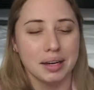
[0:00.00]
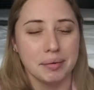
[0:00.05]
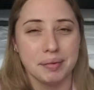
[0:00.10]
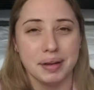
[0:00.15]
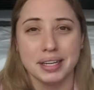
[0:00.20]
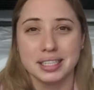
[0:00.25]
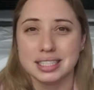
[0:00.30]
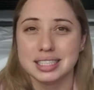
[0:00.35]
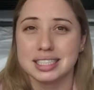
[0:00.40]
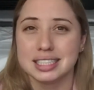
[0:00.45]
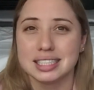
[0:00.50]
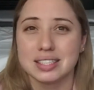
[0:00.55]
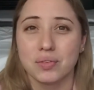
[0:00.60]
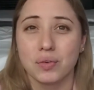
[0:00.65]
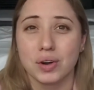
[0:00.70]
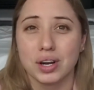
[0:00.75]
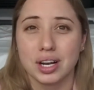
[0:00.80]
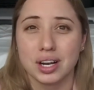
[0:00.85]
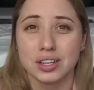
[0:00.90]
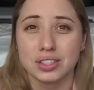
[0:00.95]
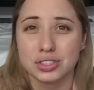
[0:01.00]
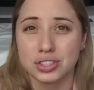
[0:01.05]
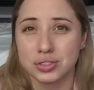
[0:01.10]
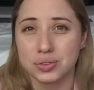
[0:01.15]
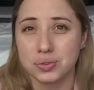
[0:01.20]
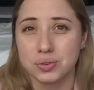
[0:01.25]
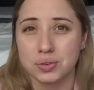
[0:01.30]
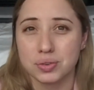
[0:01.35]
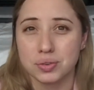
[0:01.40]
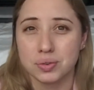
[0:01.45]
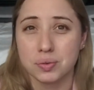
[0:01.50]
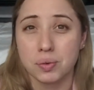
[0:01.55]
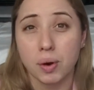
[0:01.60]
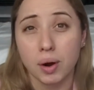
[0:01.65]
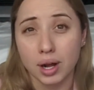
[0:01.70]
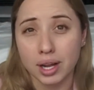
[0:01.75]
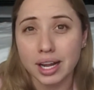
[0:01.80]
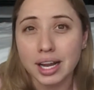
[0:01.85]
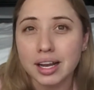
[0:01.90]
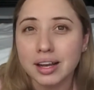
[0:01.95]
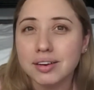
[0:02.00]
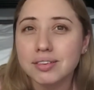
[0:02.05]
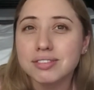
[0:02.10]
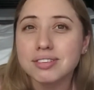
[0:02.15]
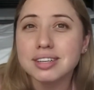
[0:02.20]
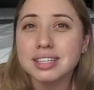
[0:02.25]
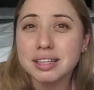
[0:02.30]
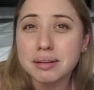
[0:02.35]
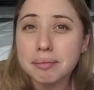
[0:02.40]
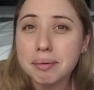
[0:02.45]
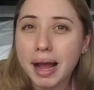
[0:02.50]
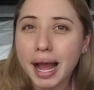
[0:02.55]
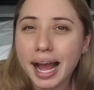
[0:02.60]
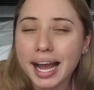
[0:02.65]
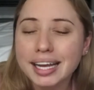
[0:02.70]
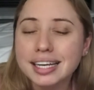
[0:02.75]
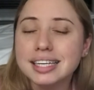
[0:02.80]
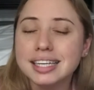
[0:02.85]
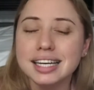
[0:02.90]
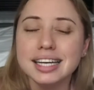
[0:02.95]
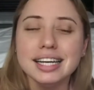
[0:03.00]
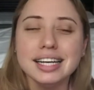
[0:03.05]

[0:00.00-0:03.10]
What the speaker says: it's 101 for the bag.